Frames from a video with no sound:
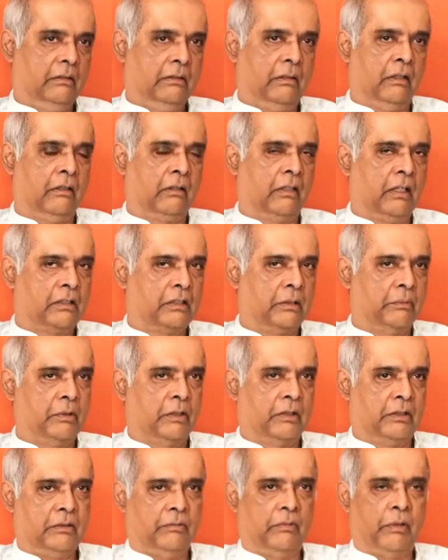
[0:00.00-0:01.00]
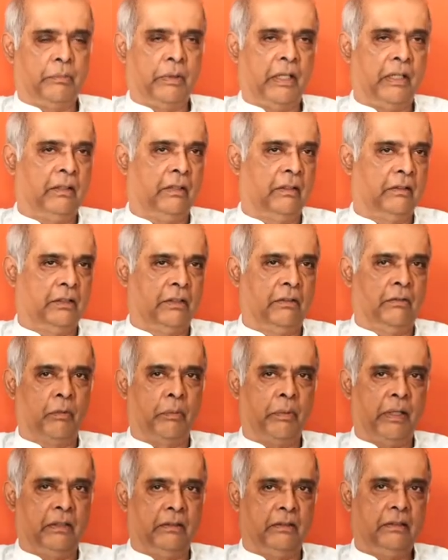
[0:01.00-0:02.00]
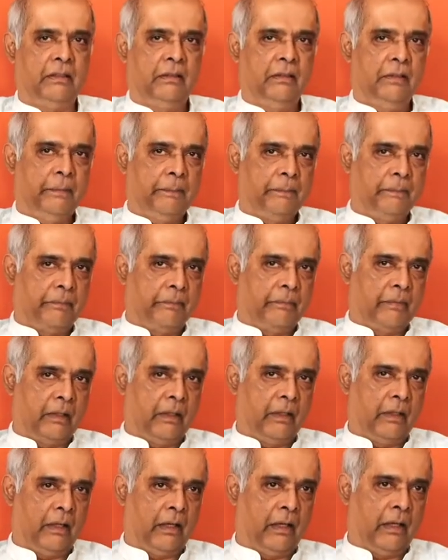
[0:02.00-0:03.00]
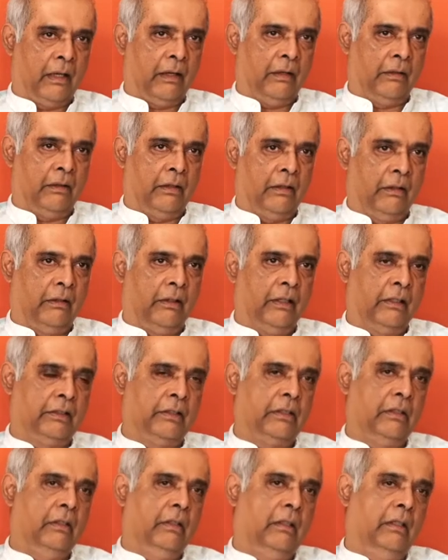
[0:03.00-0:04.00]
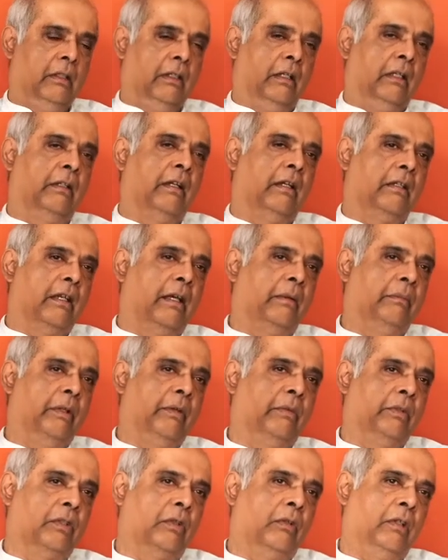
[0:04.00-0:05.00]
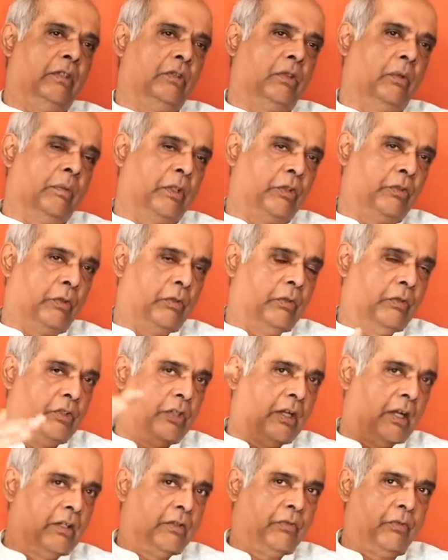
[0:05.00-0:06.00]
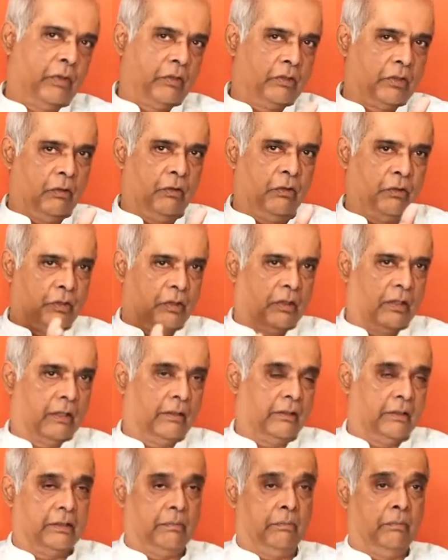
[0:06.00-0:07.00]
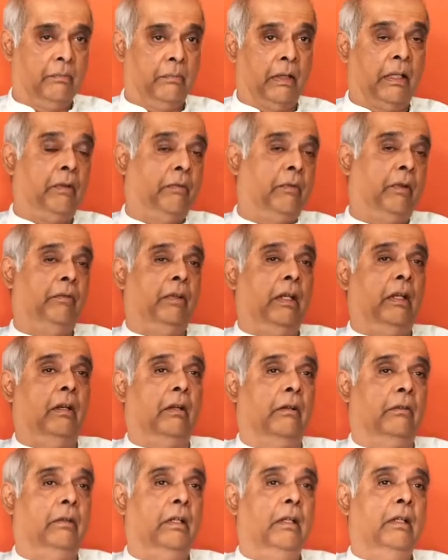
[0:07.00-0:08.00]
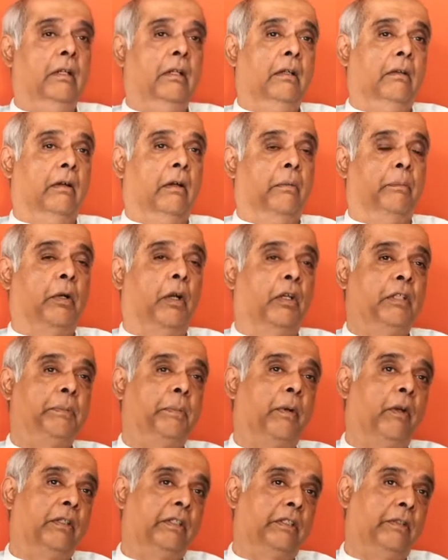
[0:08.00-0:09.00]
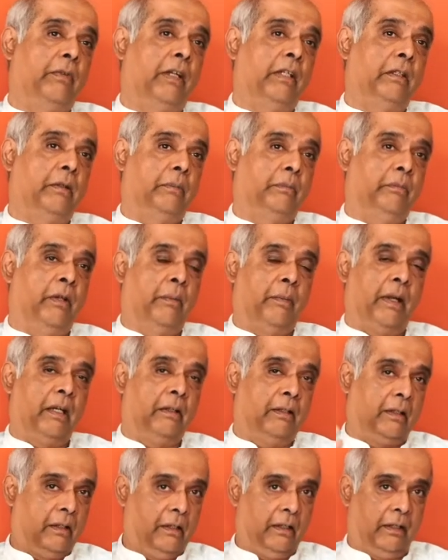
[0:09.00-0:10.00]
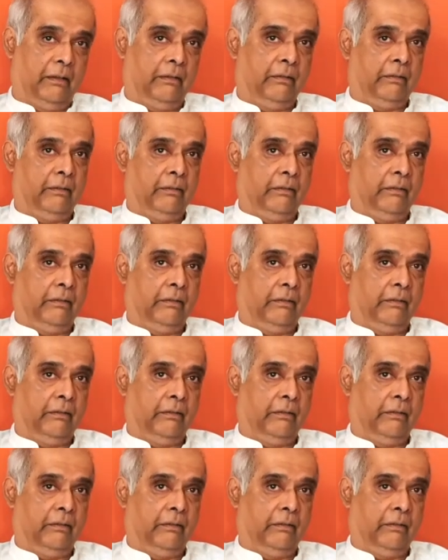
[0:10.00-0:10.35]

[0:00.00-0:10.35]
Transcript: Our customers were paying us in rupees. And there's at that time, there was only so much you could charge for a solution like this. By the way, we are, our price points went up dramatically.